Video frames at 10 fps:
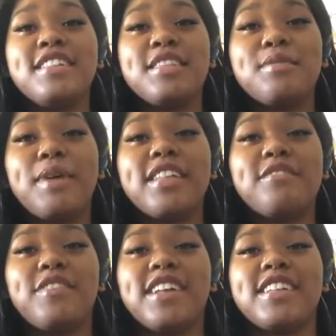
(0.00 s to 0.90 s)
Despite
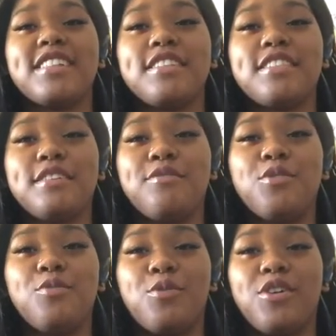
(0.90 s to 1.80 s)
the fact that the
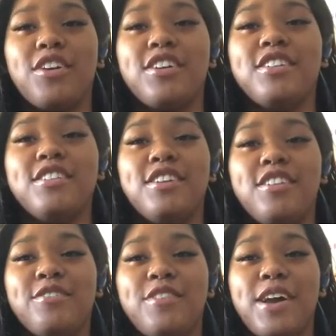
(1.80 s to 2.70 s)
Civil War
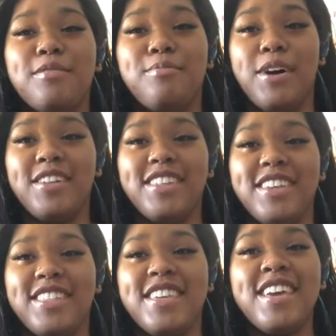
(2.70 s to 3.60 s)
nullified
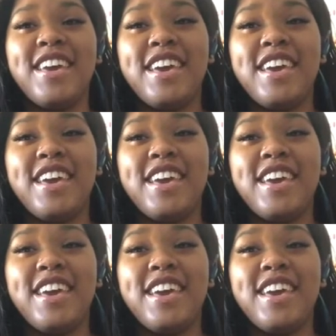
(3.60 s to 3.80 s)
bondage,